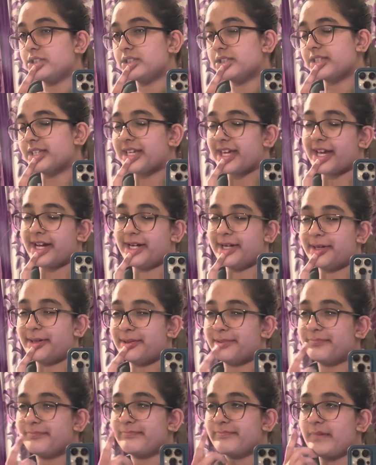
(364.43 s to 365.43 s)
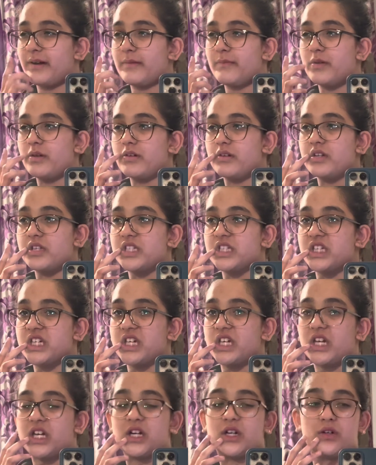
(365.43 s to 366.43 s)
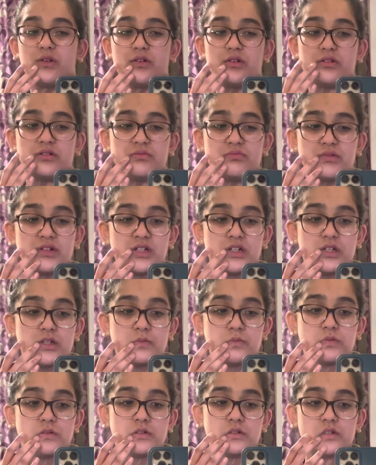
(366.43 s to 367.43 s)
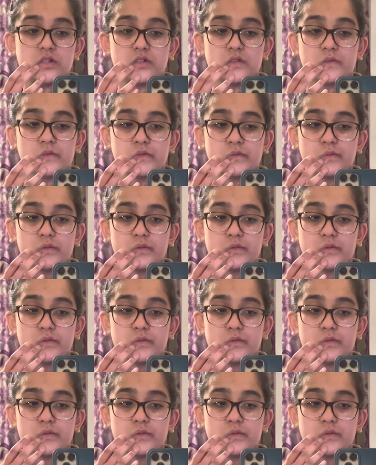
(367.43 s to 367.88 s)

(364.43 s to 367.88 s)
yeah, I'm not gonna say, oh, my lip parts are over